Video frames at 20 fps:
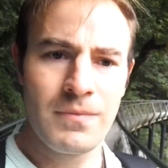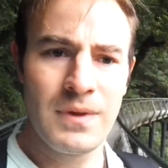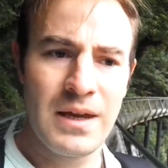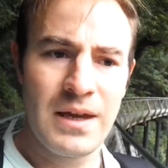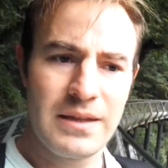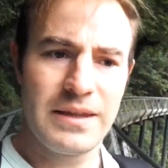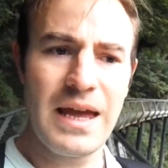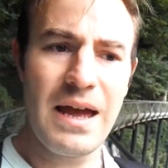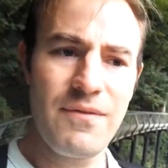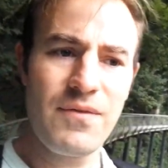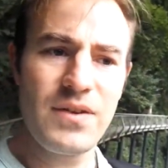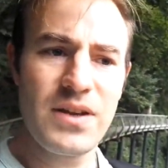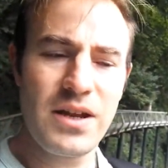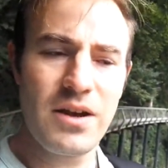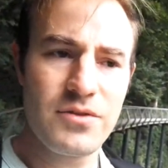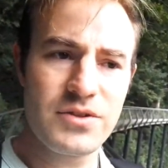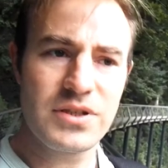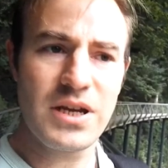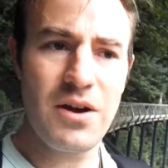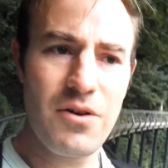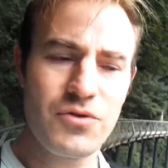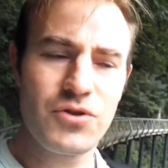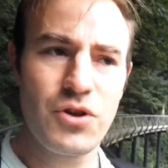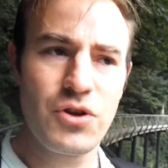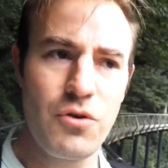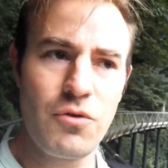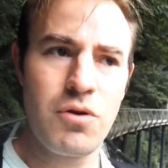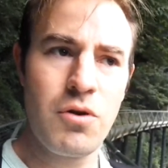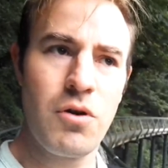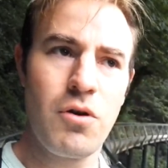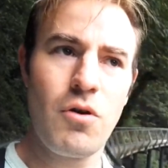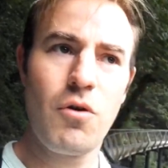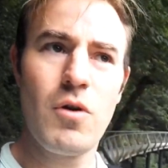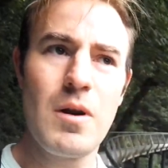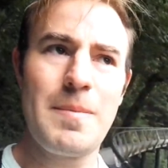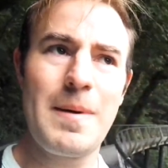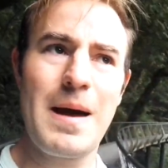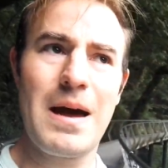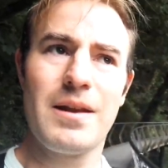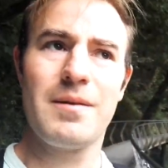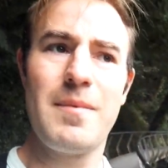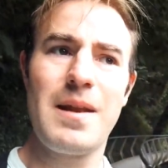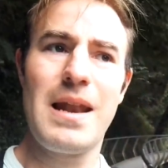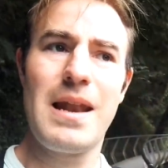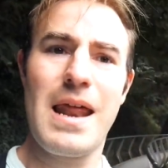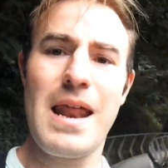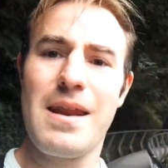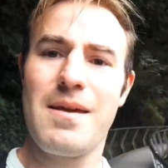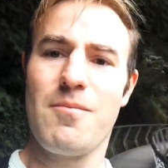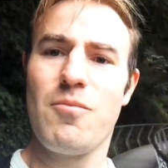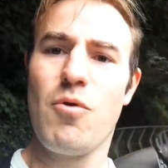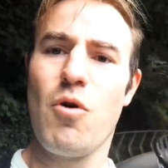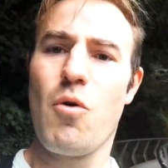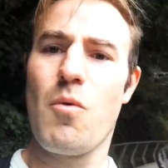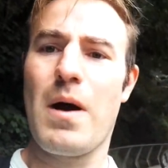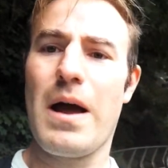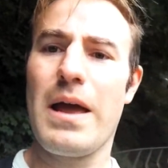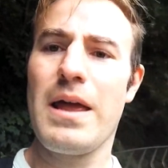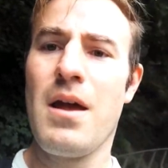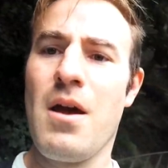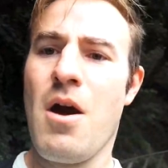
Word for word: That video tells you all about the Millennium Walkway.